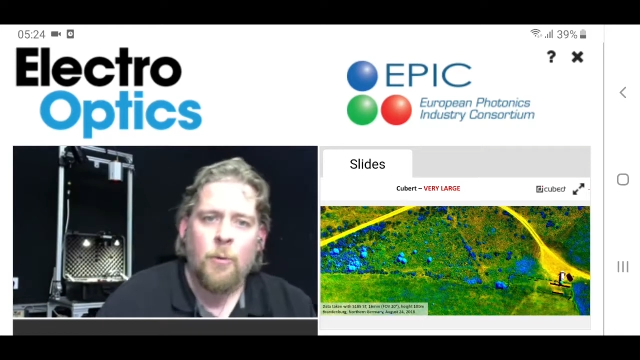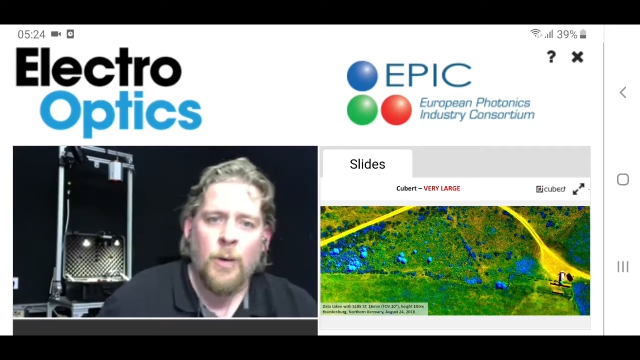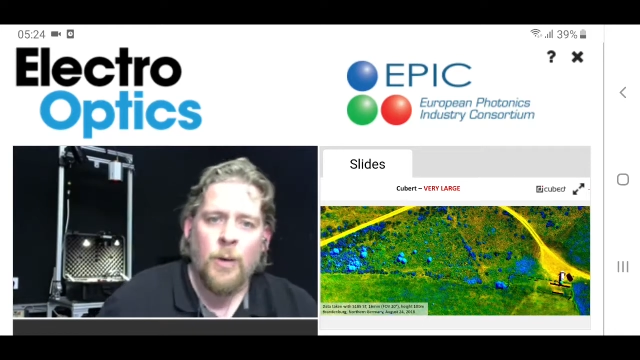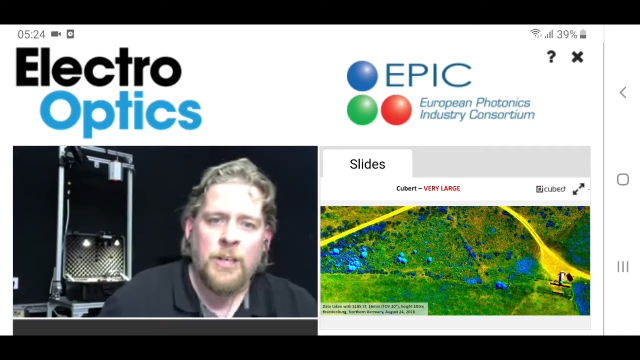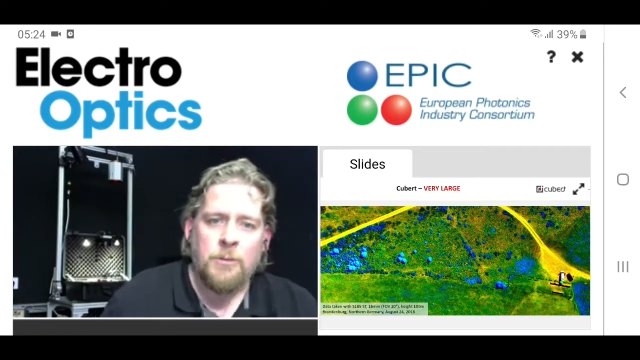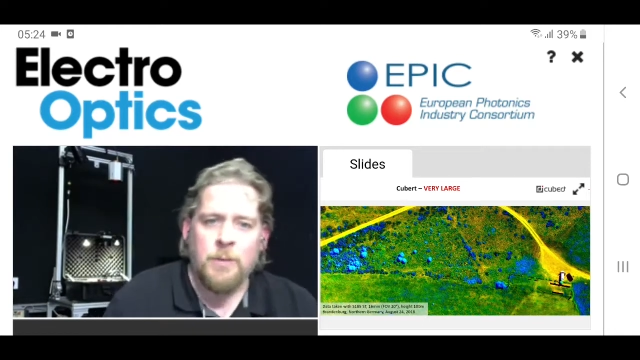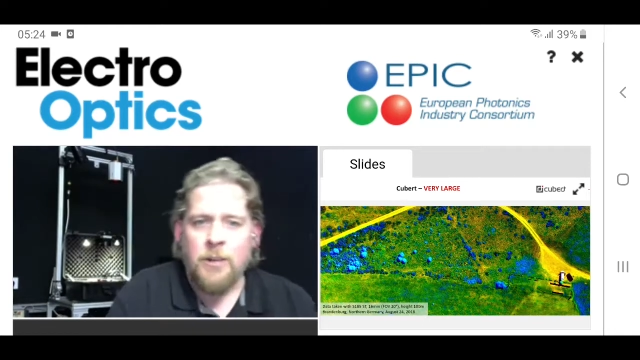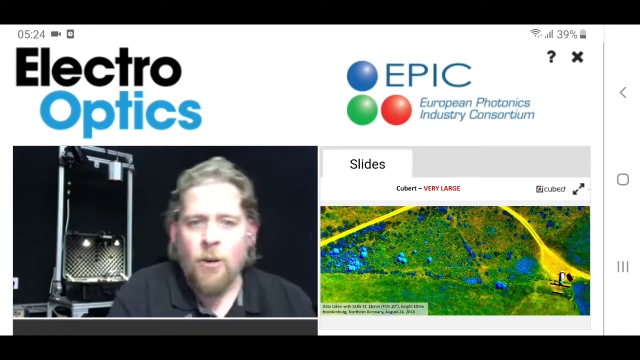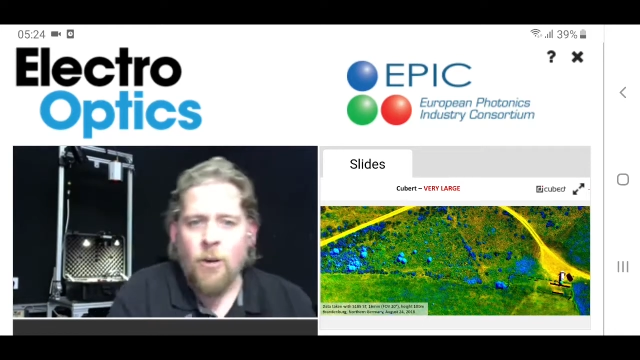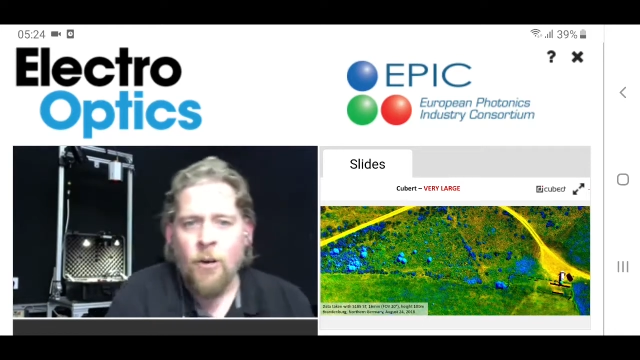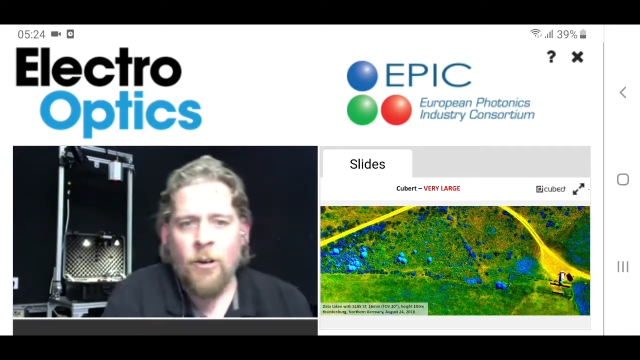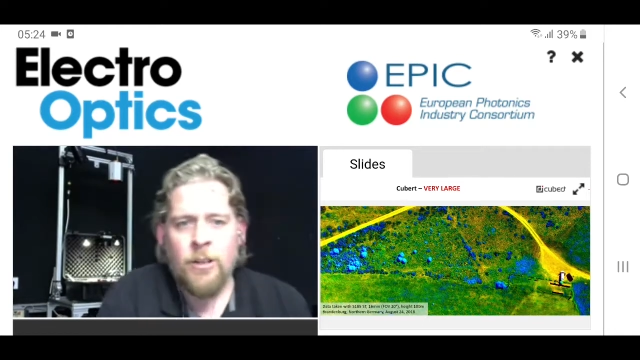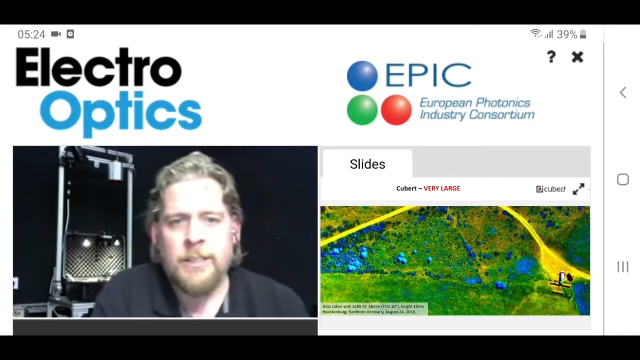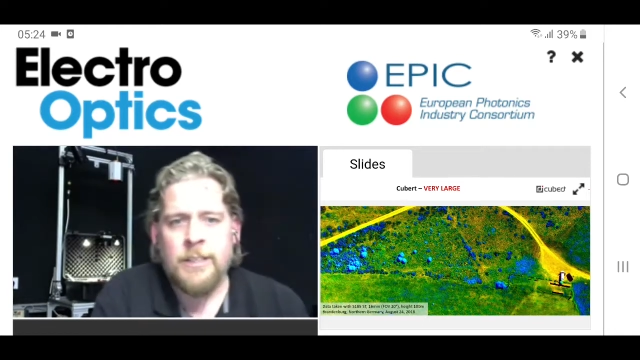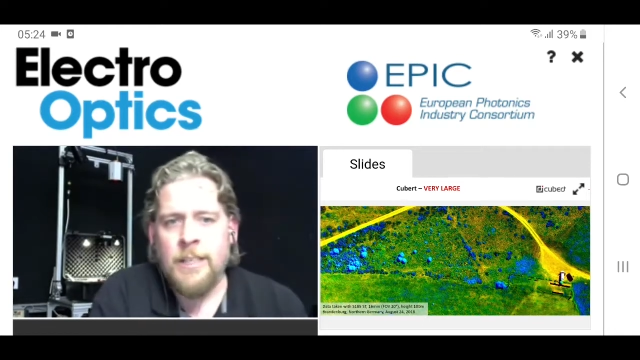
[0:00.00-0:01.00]
which we
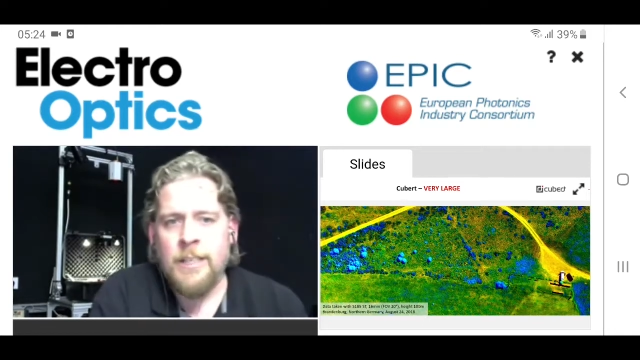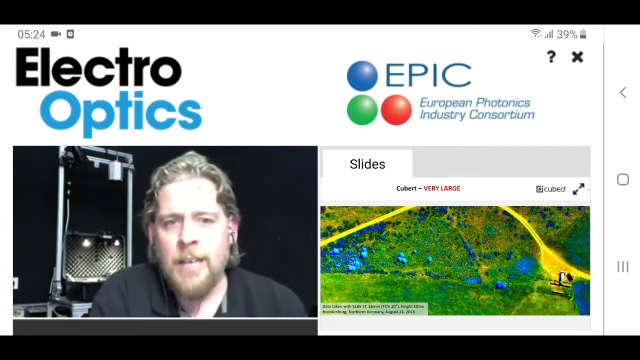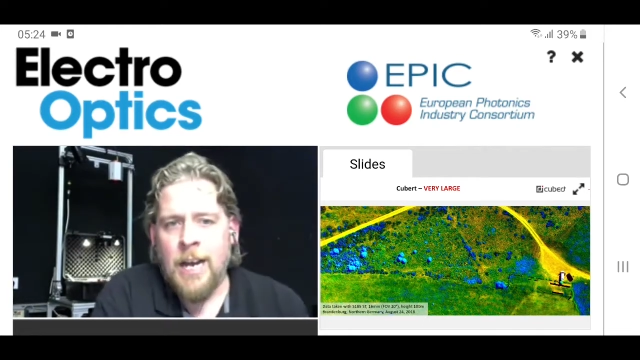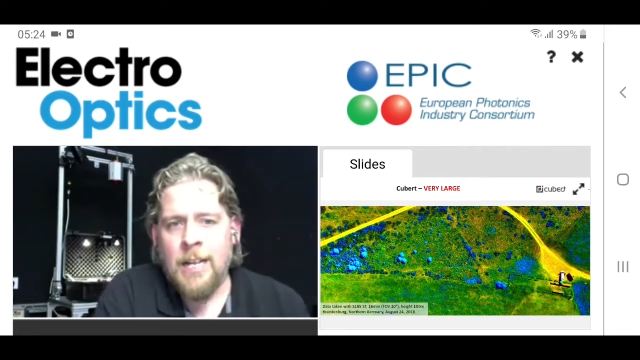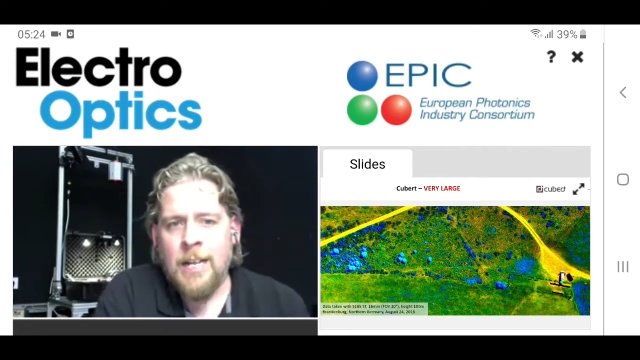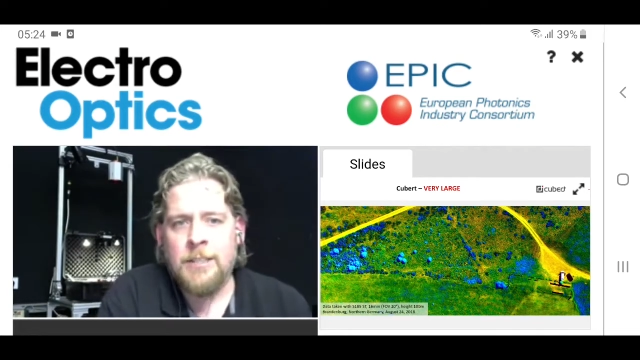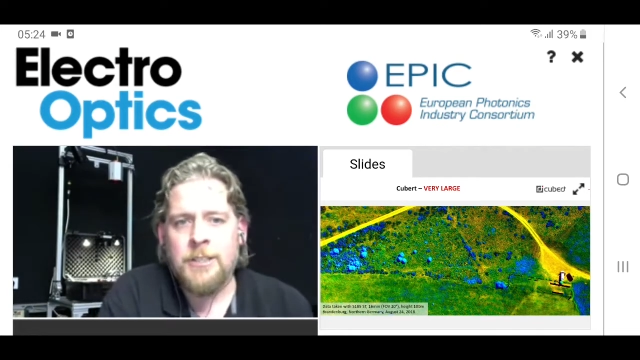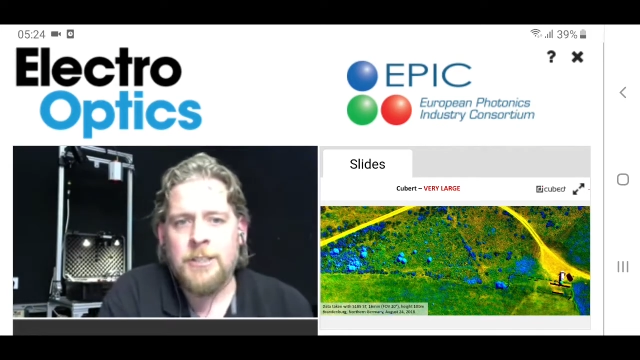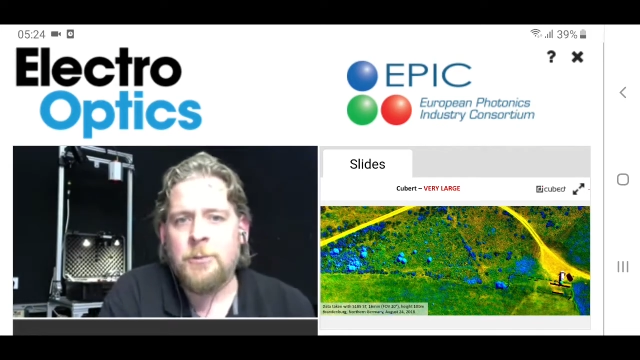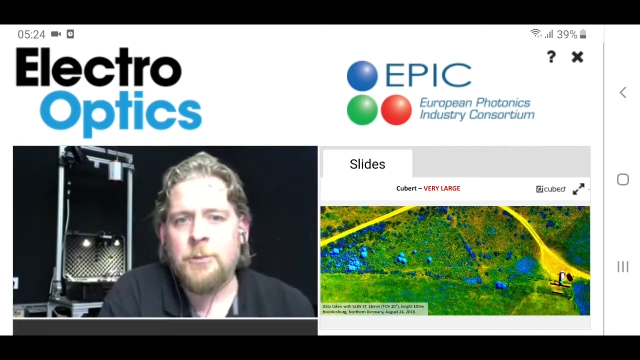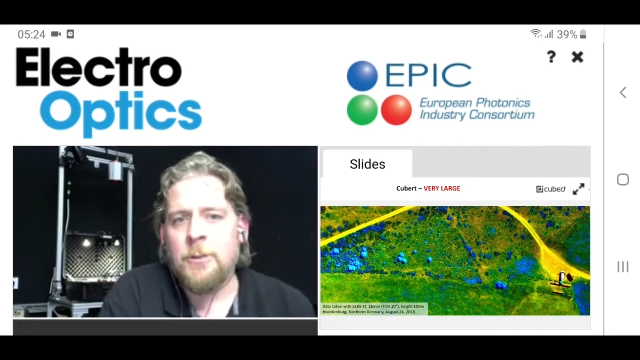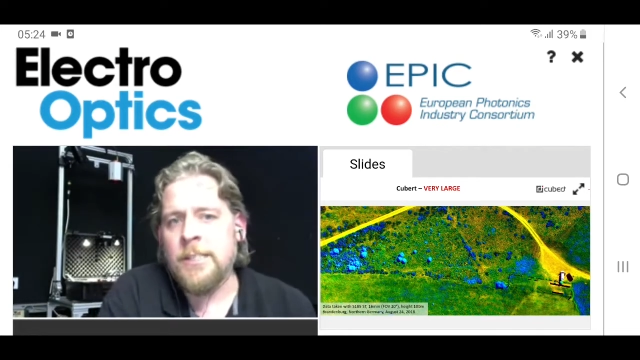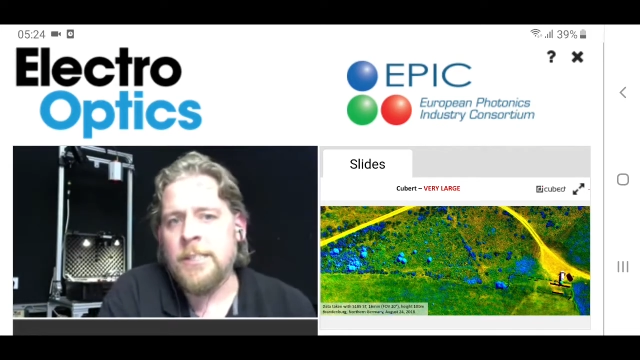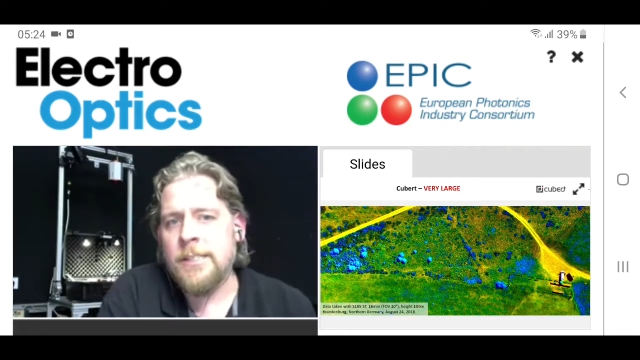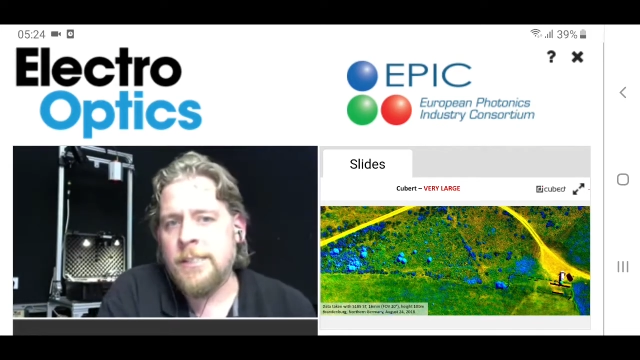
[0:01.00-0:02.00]
call the
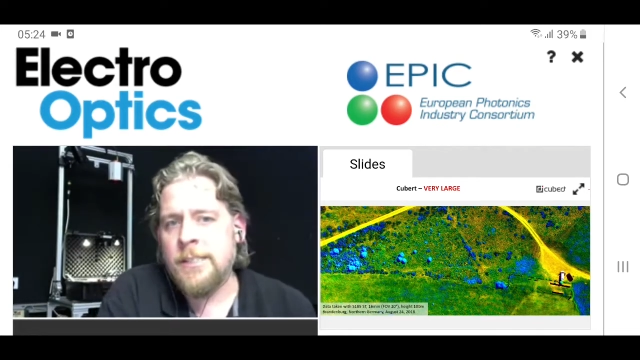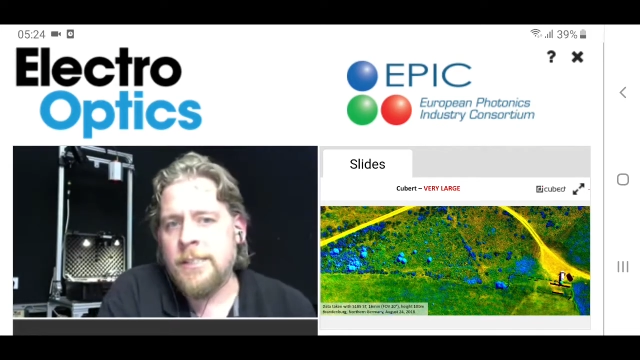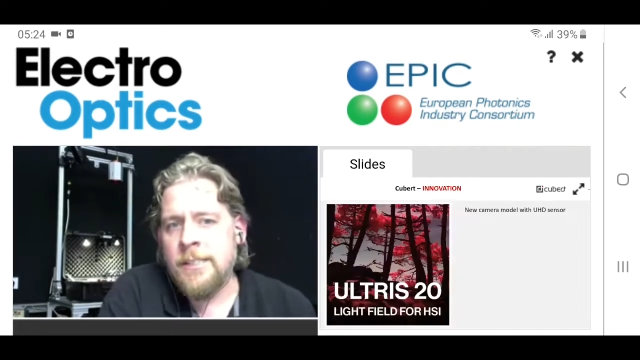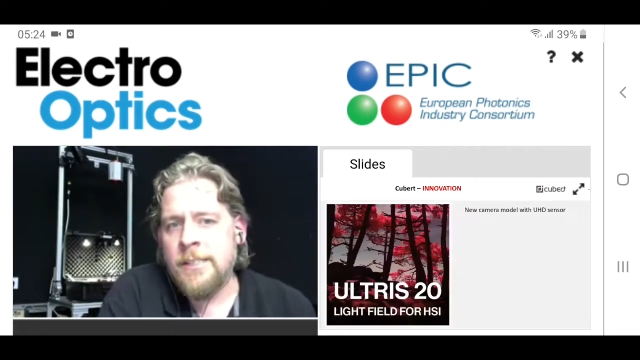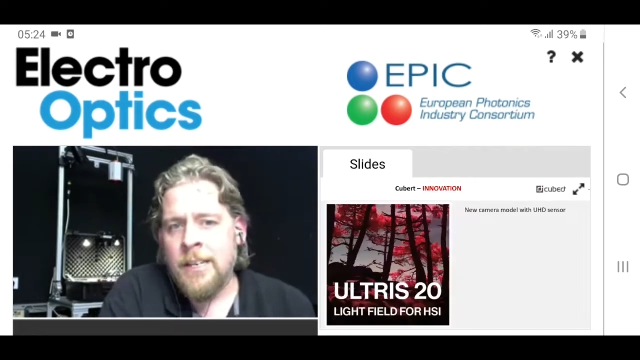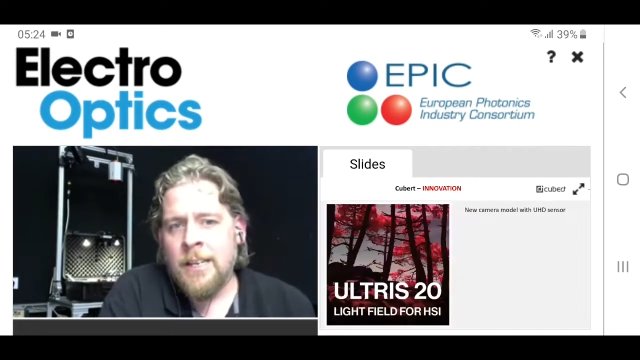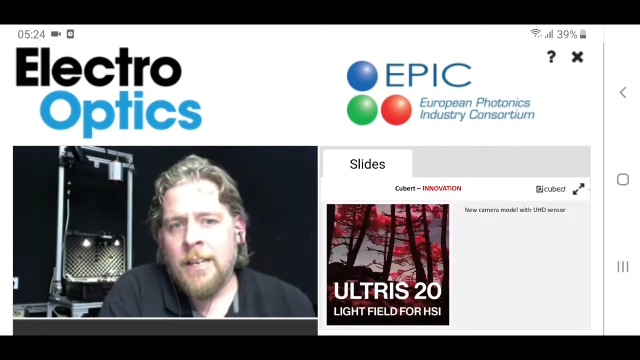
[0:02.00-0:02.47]
ULTRIS.